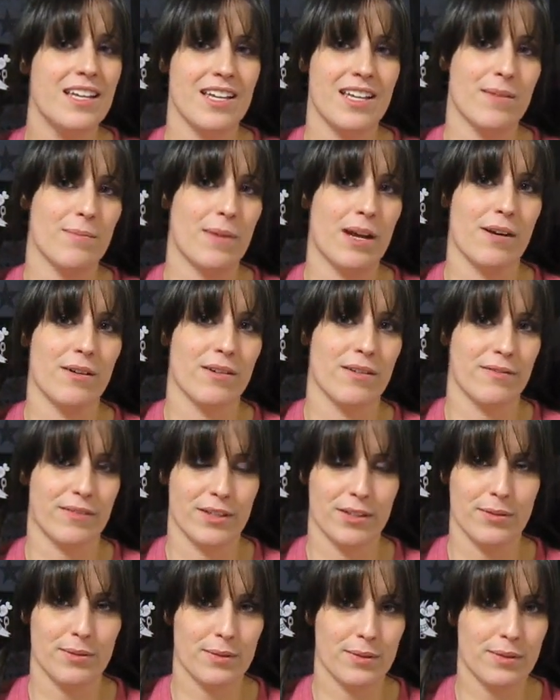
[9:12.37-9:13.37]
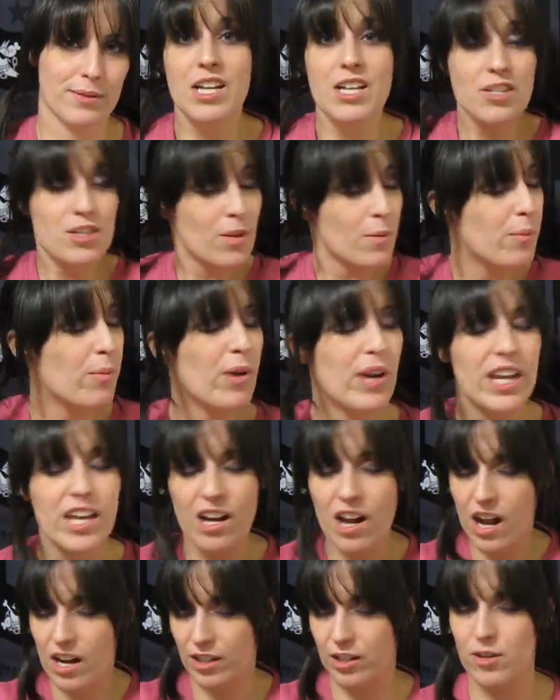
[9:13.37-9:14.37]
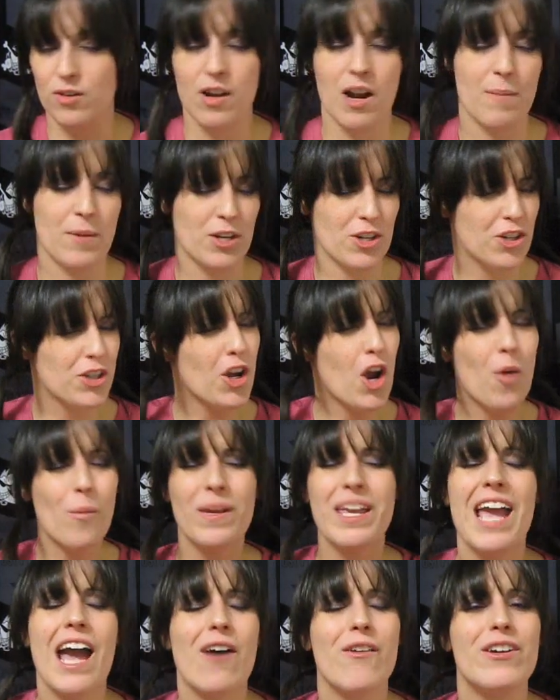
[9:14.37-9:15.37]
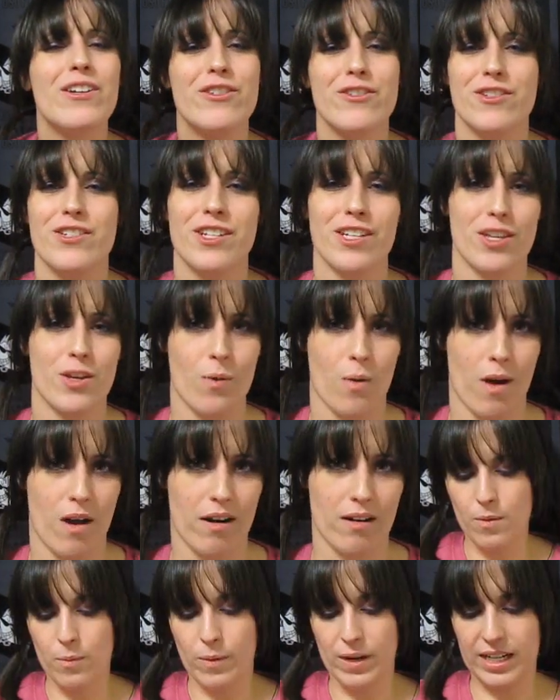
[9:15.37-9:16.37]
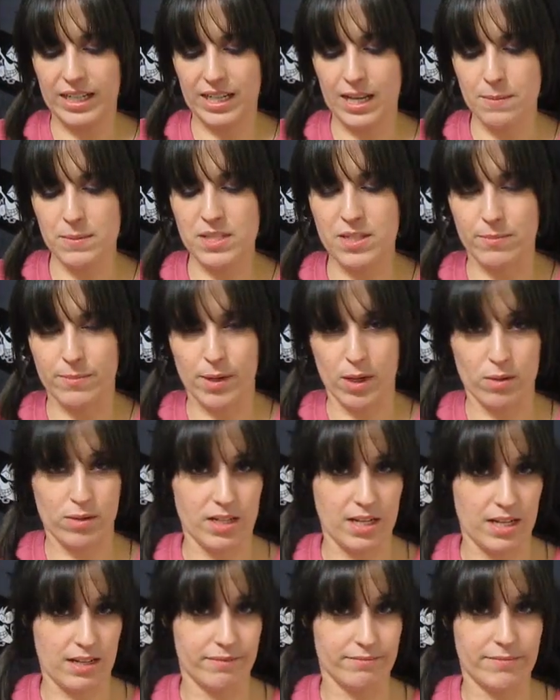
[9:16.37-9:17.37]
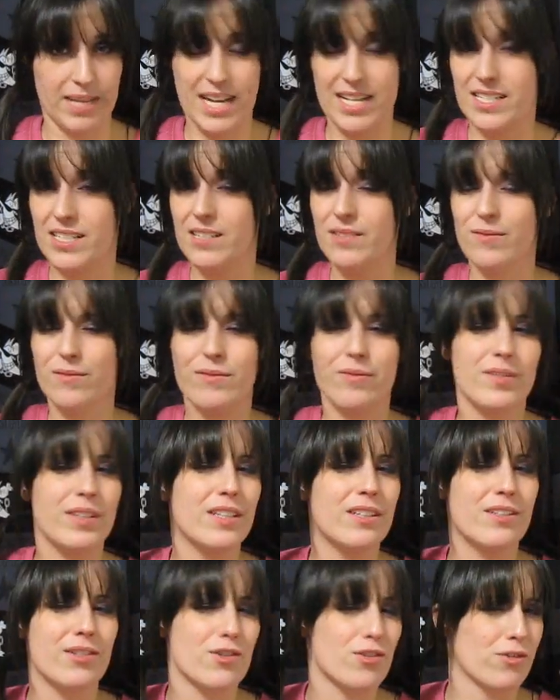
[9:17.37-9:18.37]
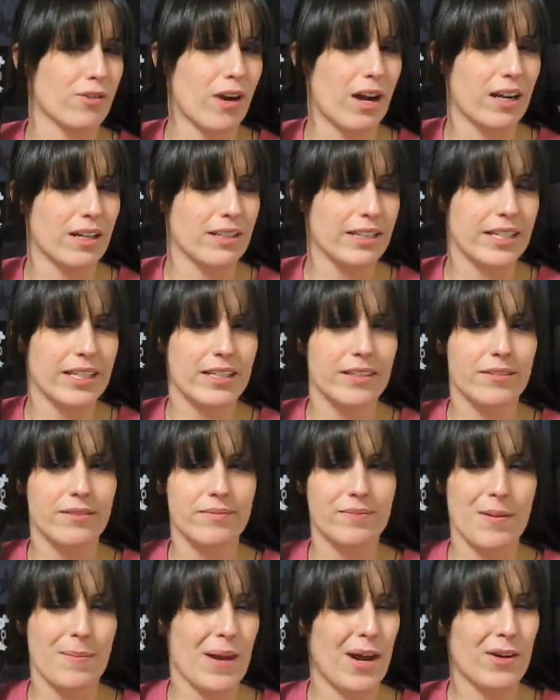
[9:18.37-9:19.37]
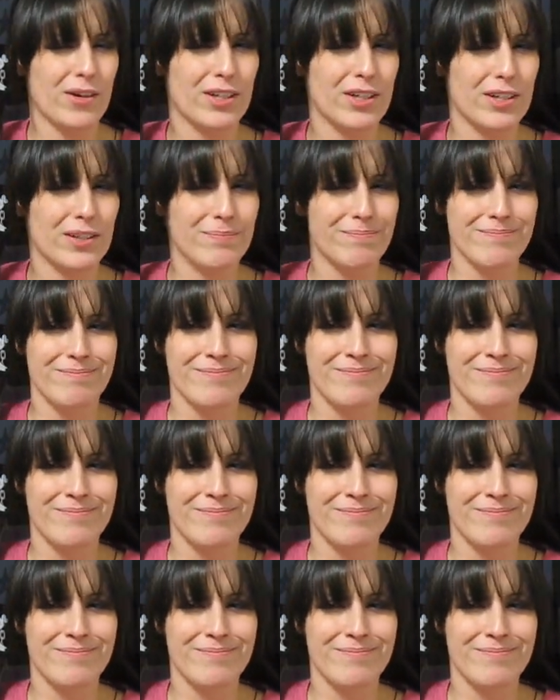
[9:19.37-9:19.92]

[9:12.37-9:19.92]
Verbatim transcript: in my reviews. So bring it on, Kurama, show me how interesting you are. When it comes to Botan, I didn't feel strongly about her,